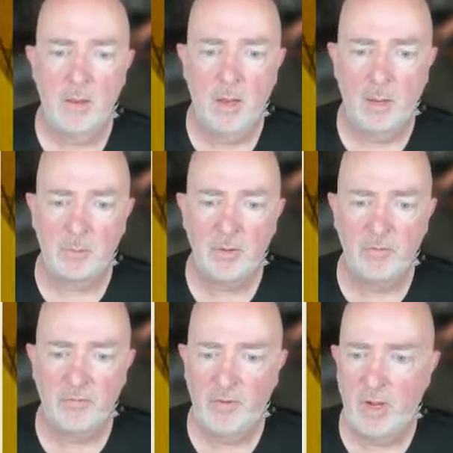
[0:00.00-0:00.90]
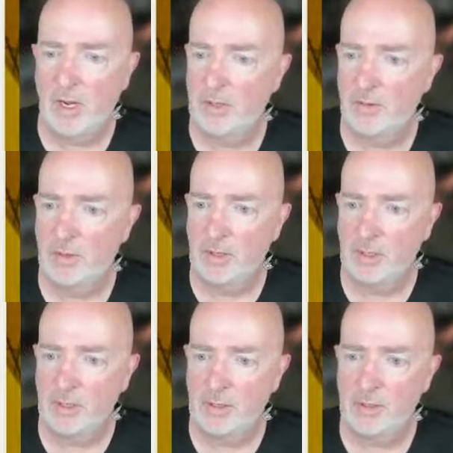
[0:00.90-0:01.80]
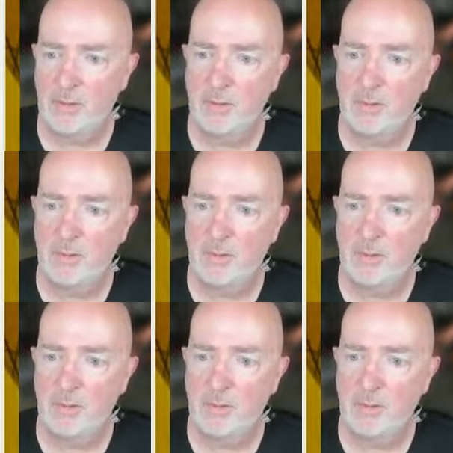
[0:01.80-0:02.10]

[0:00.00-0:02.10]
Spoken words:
I'm going to find the